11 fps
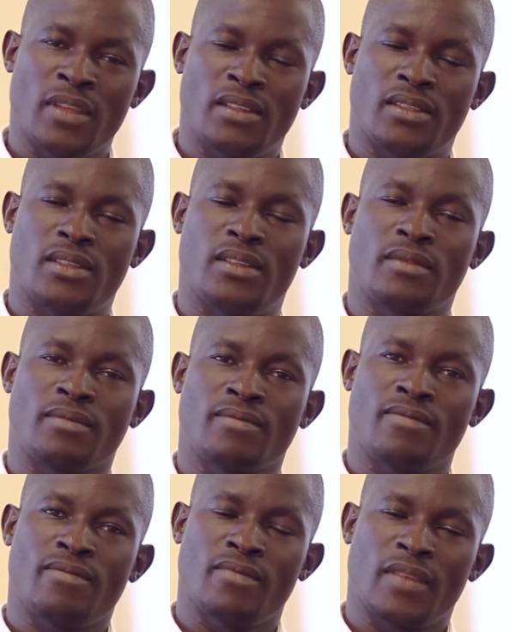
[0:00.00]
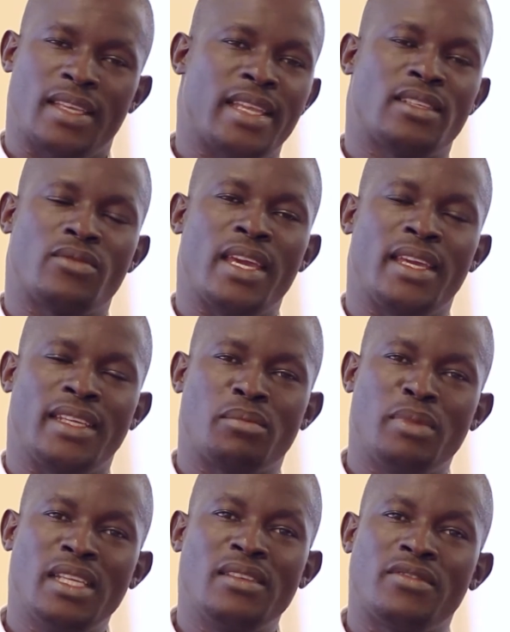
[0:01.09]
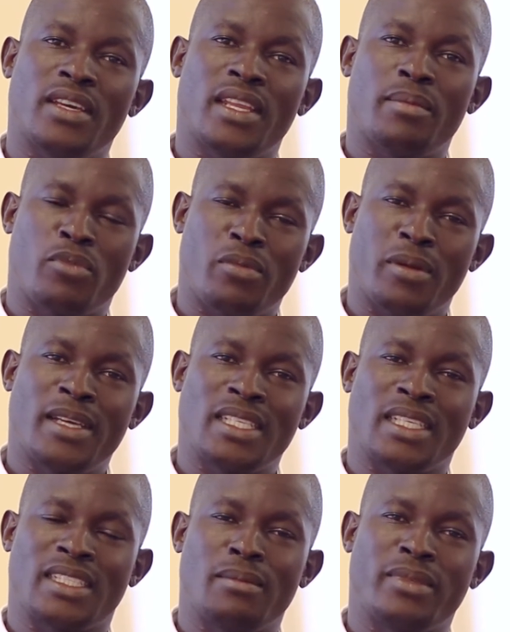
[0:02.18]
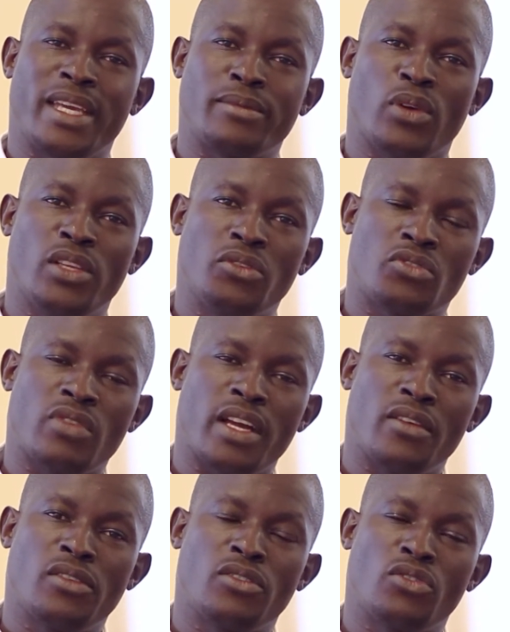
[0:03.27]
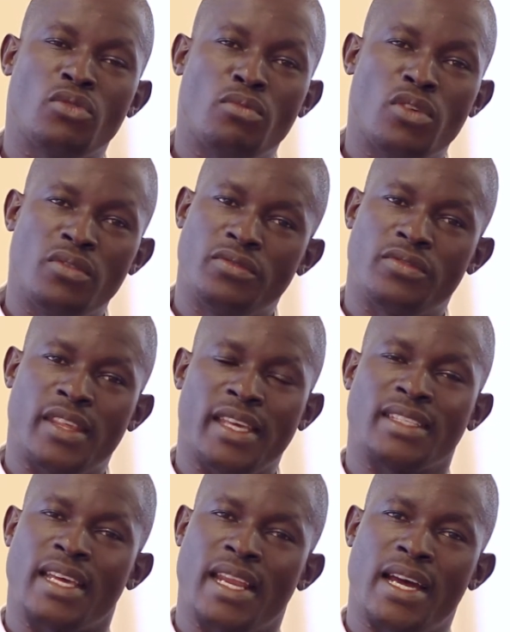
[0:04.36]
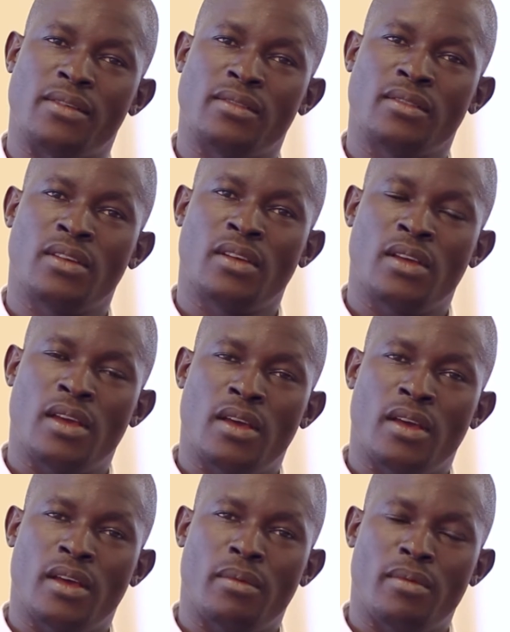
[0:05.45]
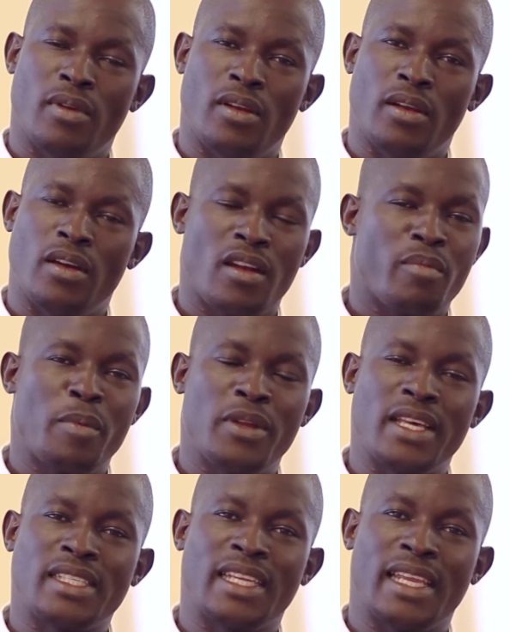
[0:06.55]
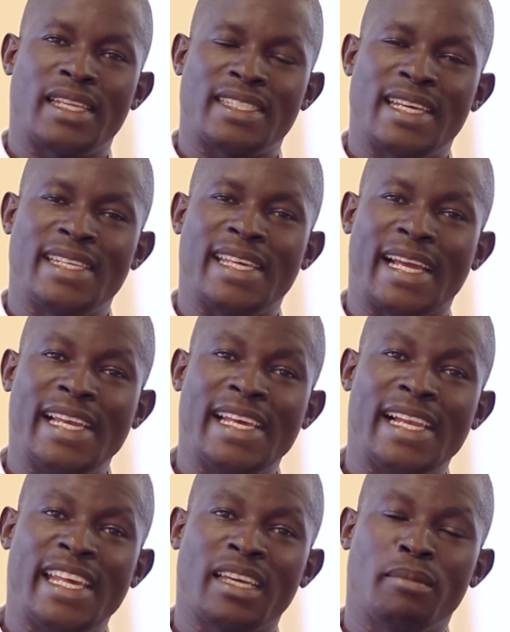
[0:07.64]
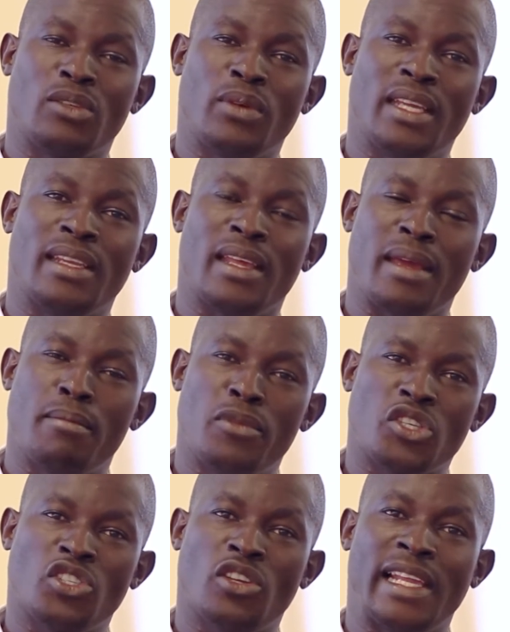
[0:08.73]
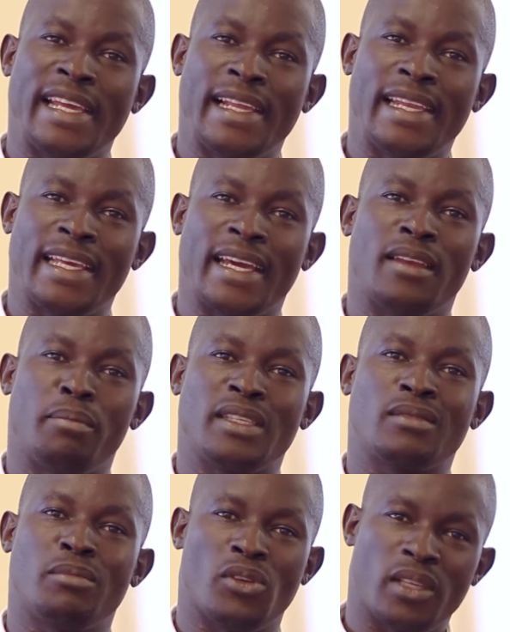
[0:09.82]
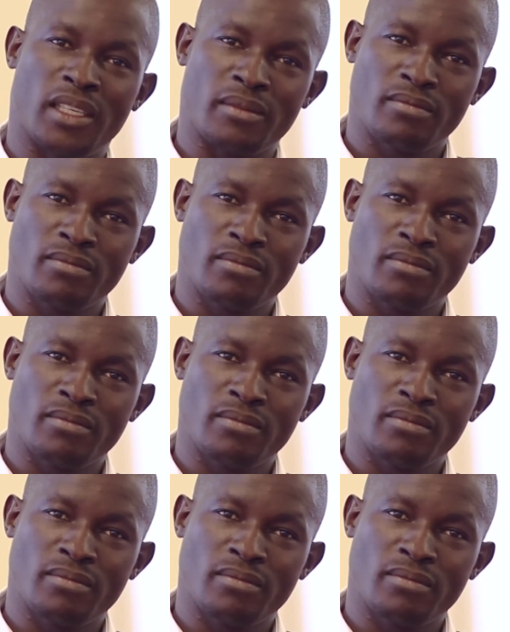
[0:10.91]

So that's why it's been very problematic. Sometimes when you struggle to move things around, a lot of people doesn't understand the clear link between emotional healing and peace building.